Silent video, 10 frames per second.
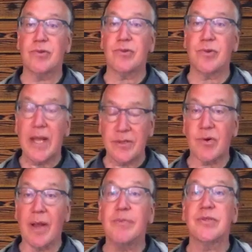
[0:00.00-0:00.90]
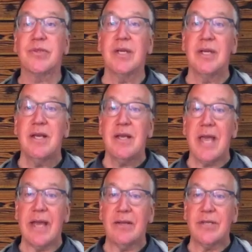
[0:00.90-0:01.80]
transcripts
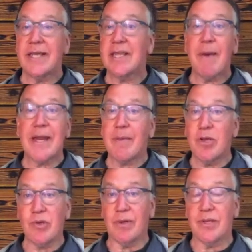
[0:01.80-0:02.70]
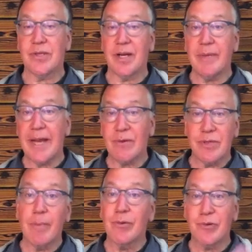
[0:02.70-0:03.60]
and take them out of commission because they're going to be now
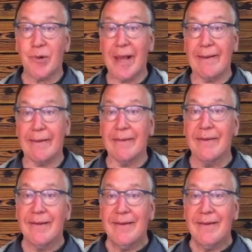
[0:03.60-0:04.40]
double stranded